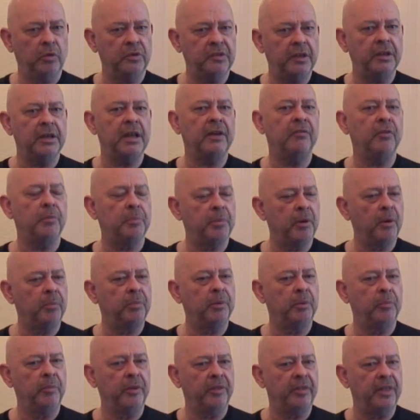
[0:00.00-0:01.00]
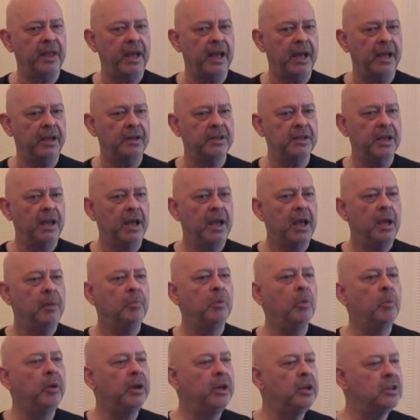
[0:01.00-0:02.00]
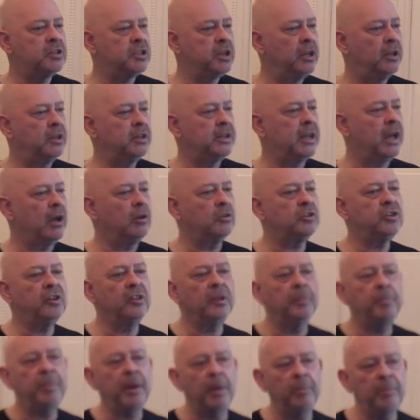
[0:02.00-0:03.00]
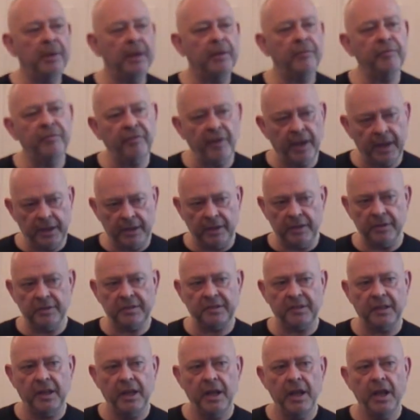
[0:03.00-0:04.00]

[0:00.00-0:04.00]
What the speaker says: You have a problem with that. But when it turned out to the public face,